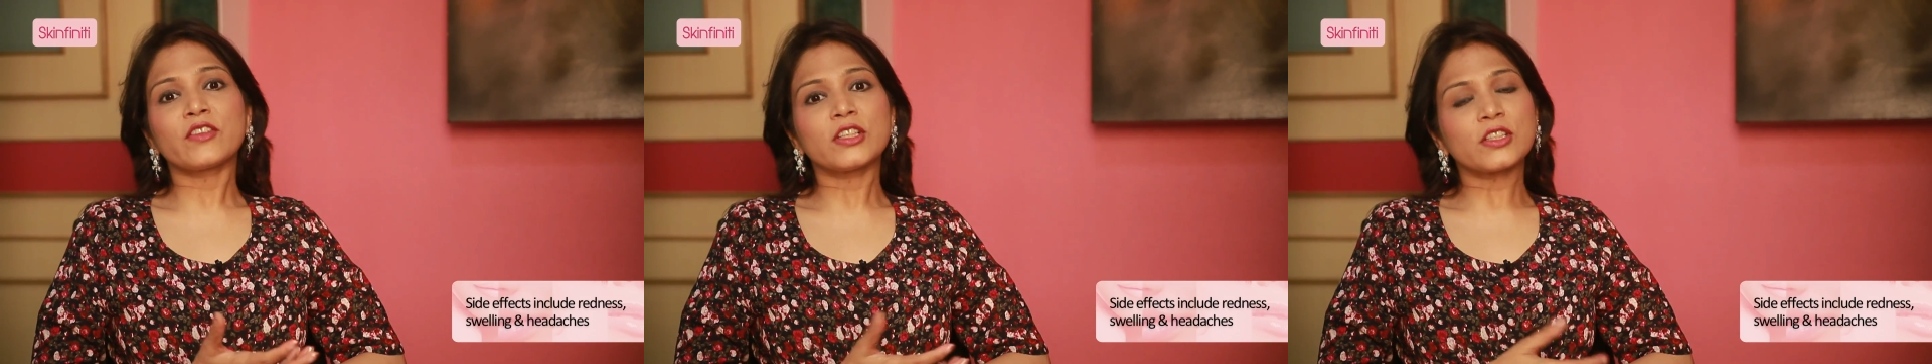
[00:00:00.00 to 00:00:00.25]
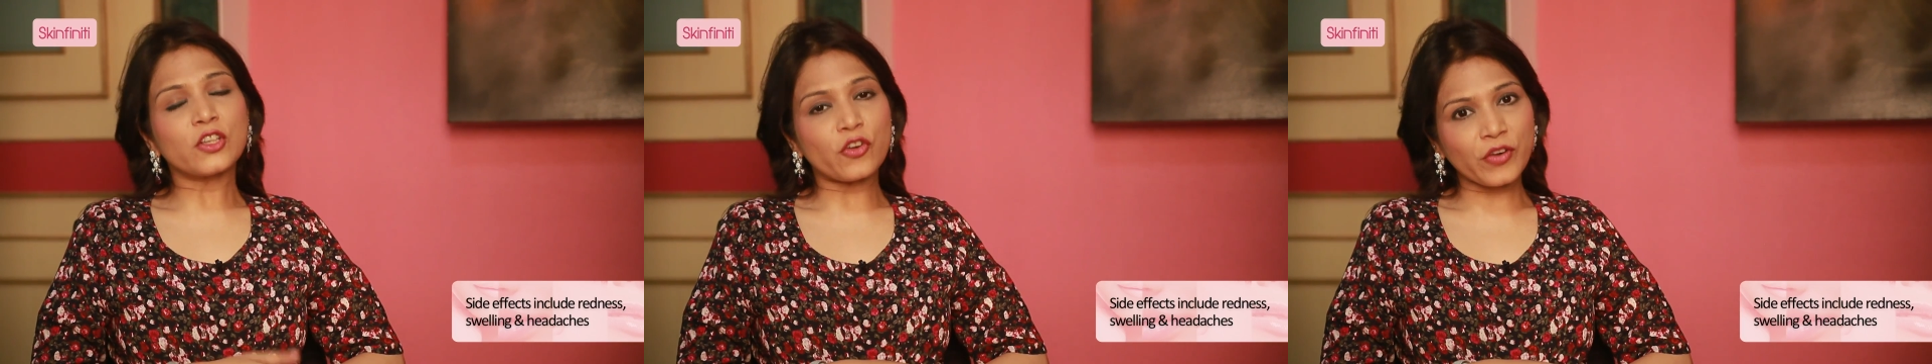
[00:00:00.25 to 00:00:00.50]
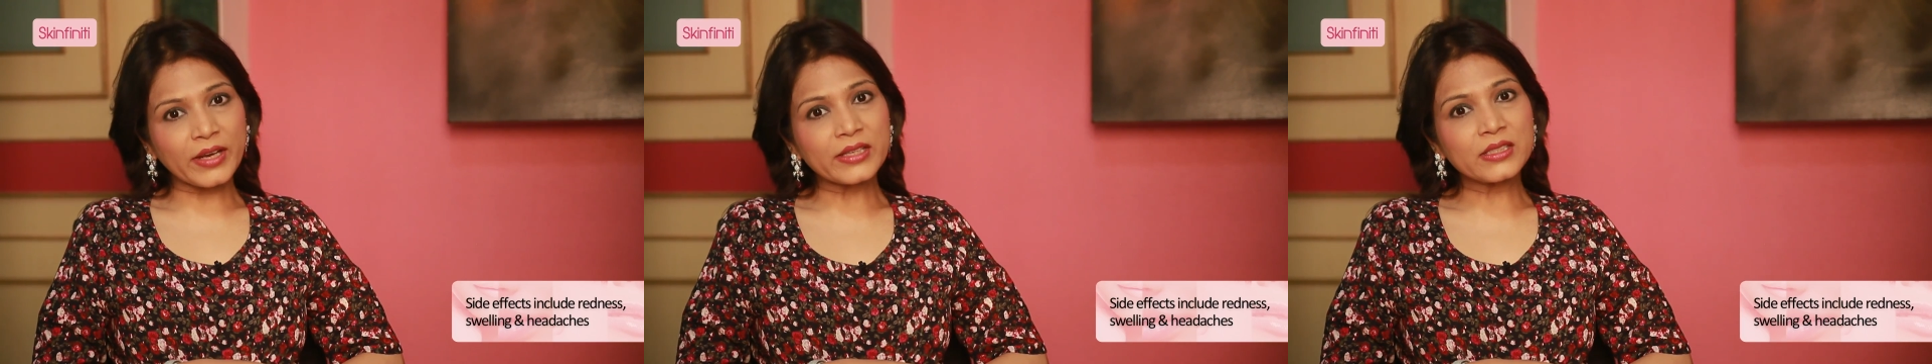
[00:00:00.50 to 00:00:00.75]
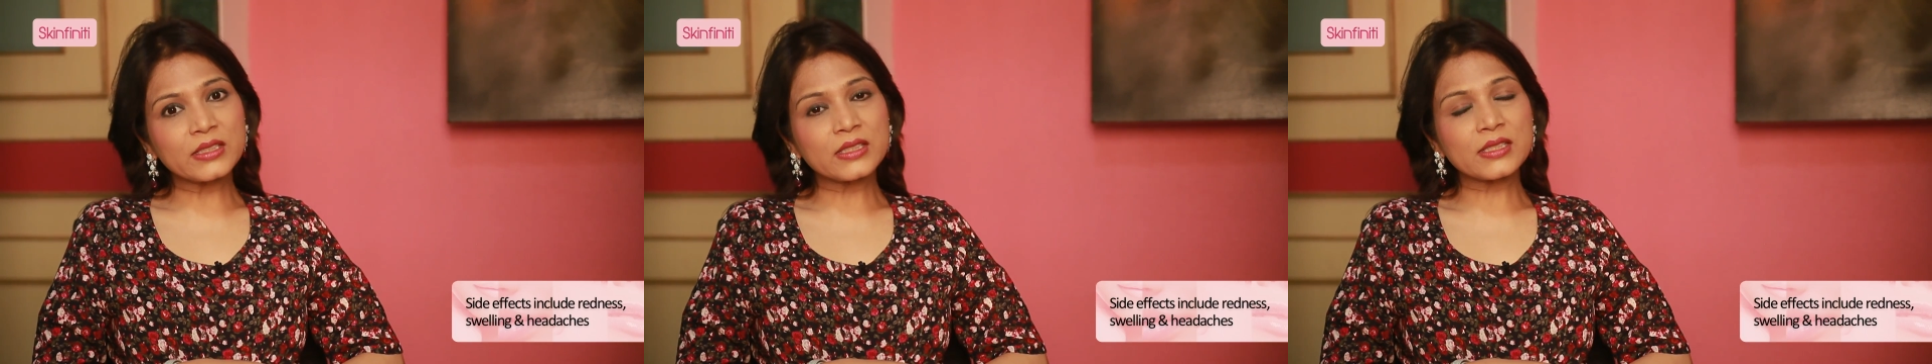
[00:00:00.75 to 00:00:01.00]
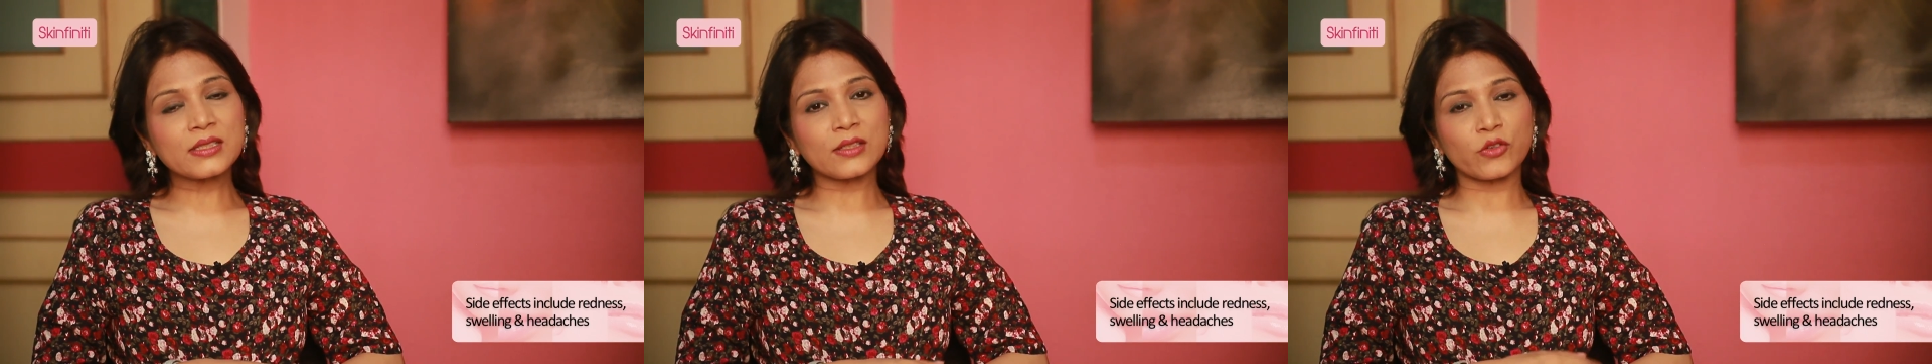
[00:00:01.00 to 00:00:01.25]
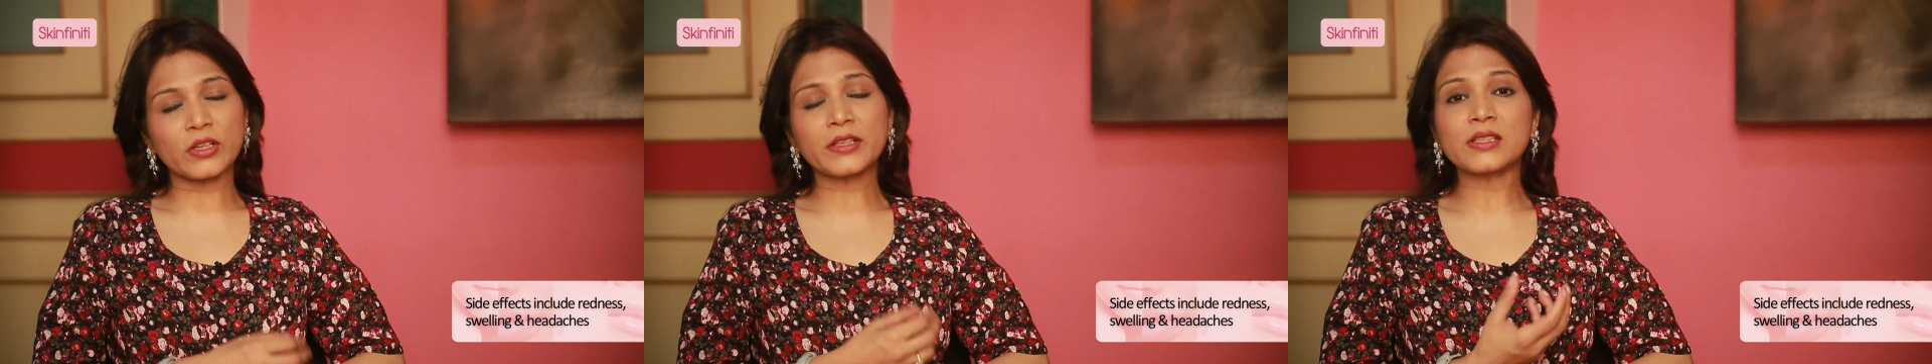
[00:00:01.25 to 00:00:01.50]
a little redness or
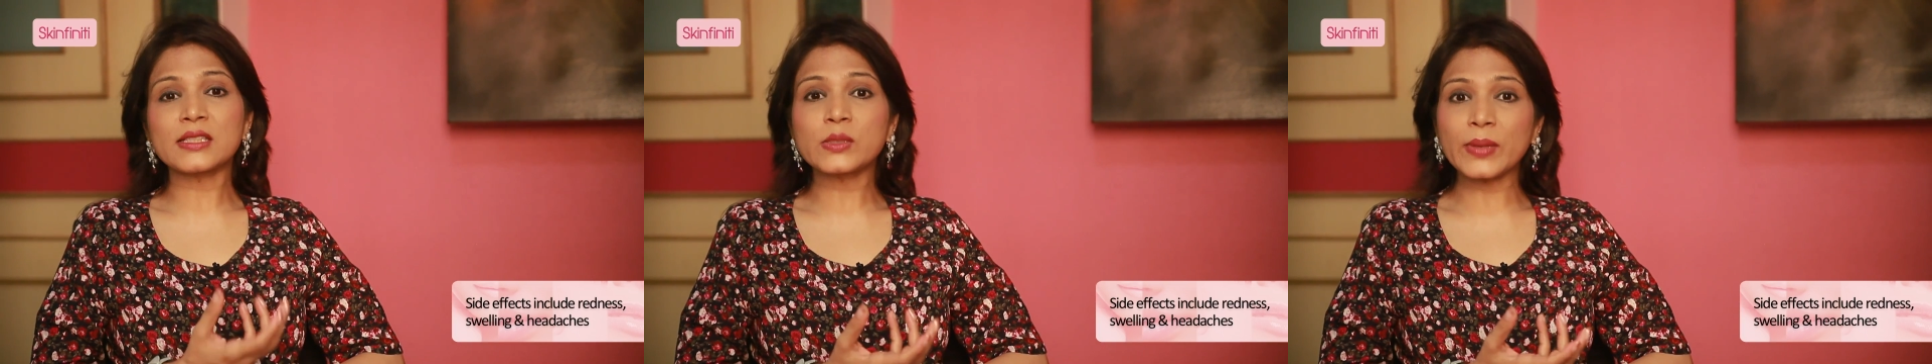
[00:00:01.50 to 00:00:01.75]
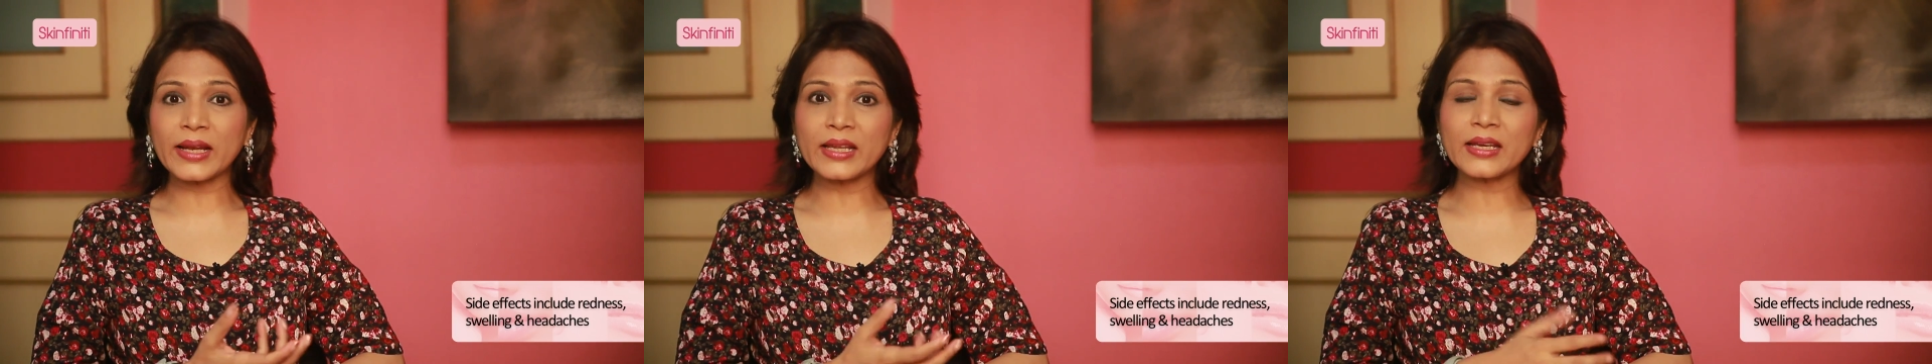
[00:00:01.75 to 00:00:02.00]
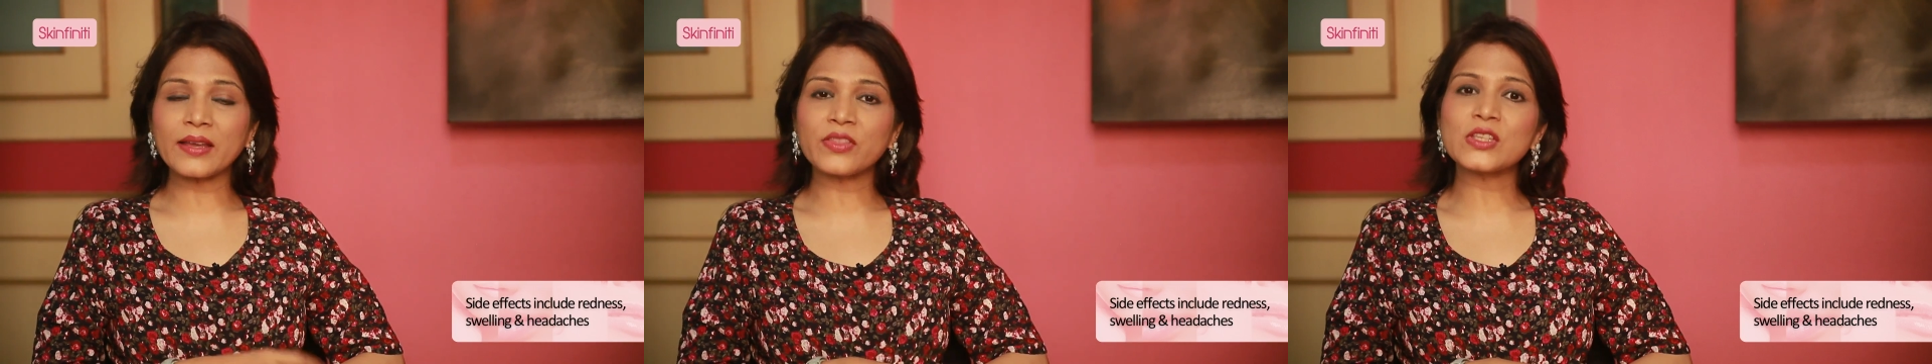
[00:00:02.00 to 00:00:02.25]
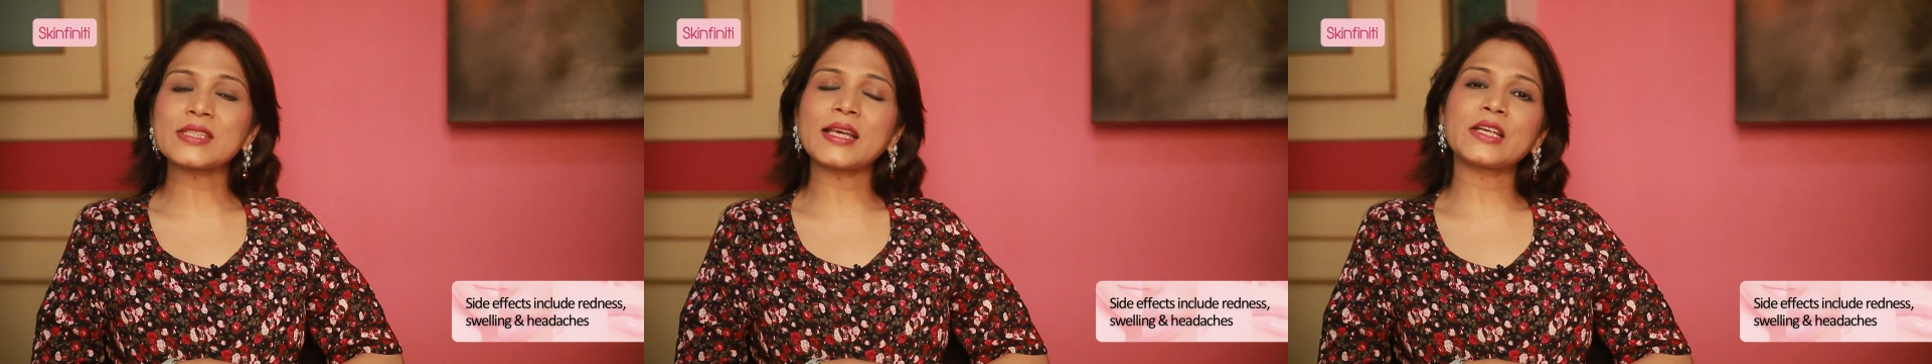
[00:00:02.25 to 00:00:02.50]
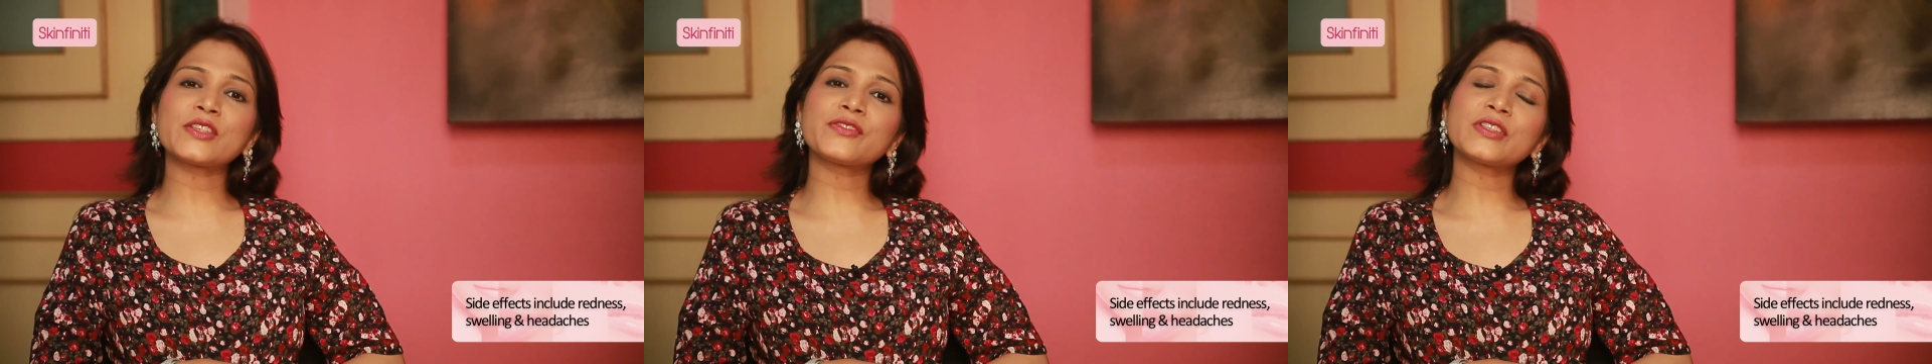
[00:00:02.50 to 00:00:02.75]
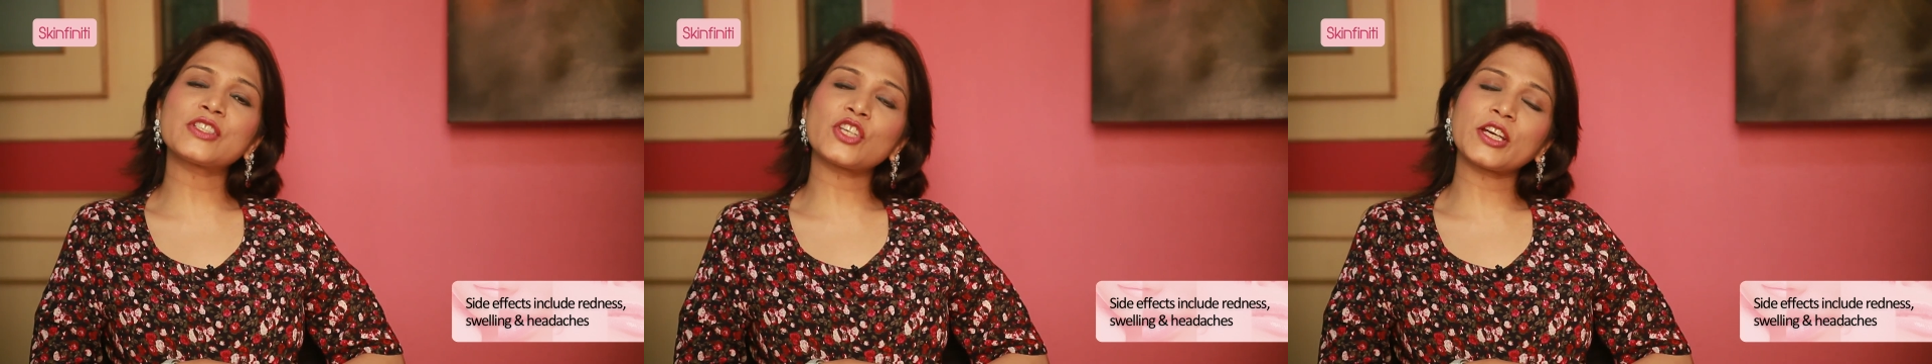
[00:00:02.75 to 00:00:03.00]
a little swelling at the site of
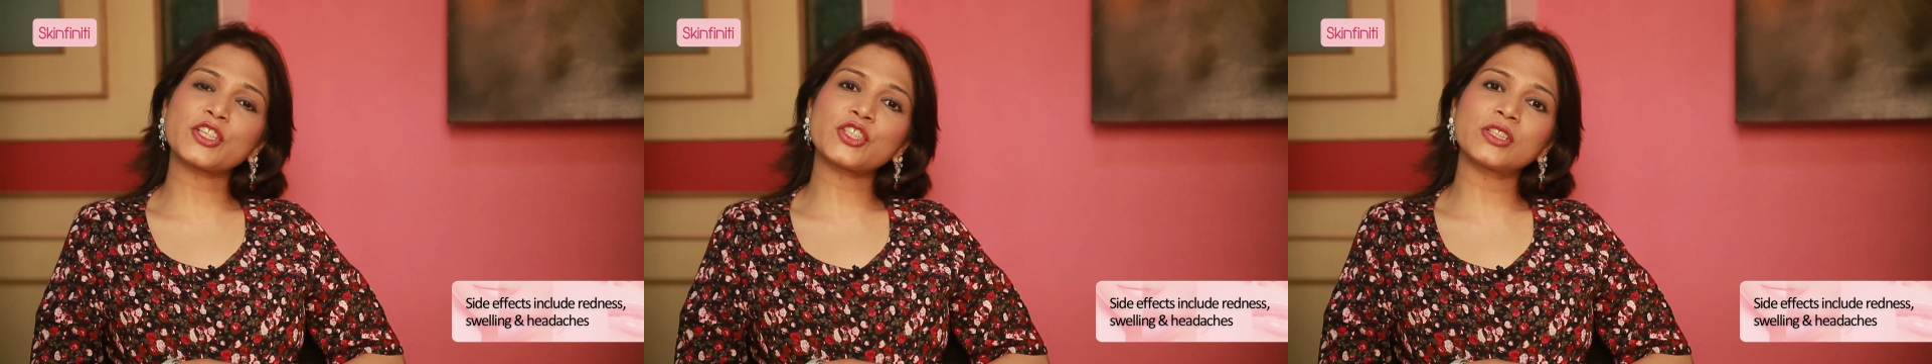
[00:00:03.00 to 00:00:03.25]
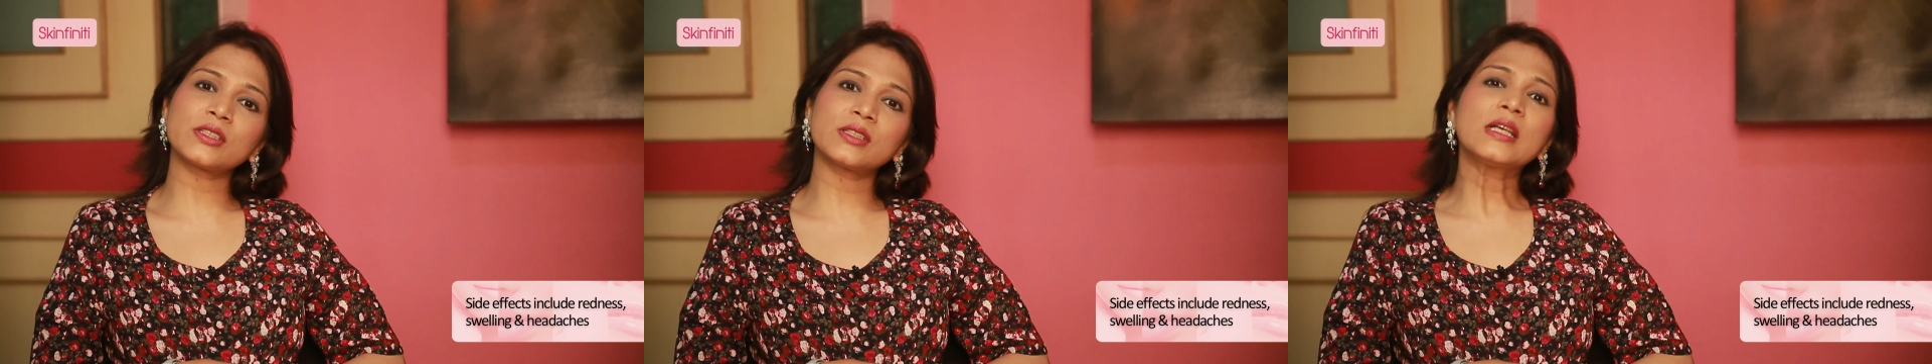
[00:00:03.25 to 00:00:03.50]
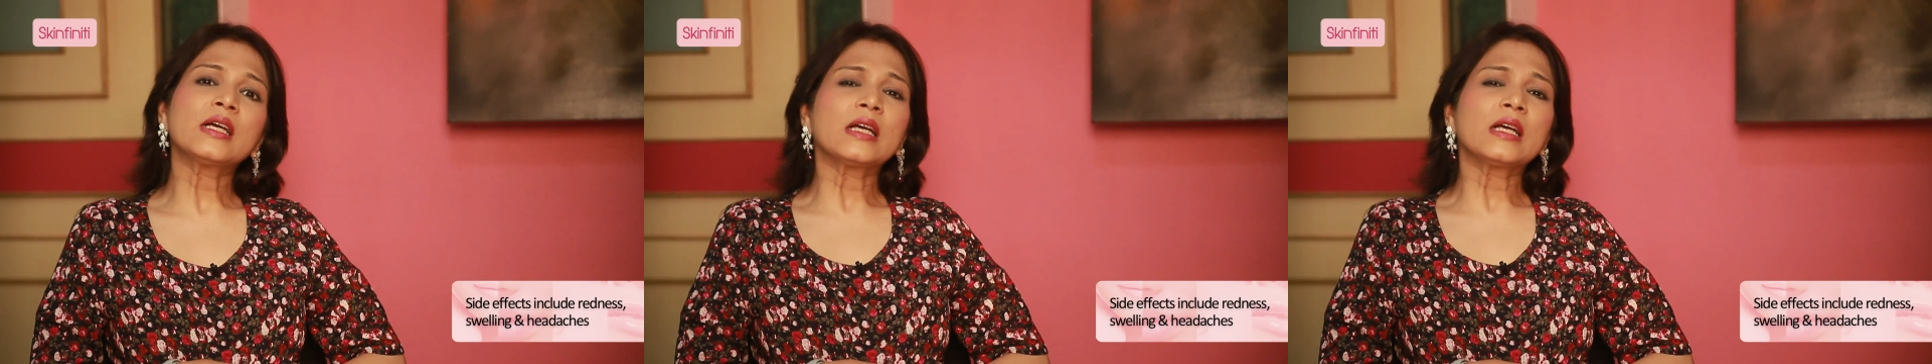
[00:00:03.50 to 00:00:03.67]
injection.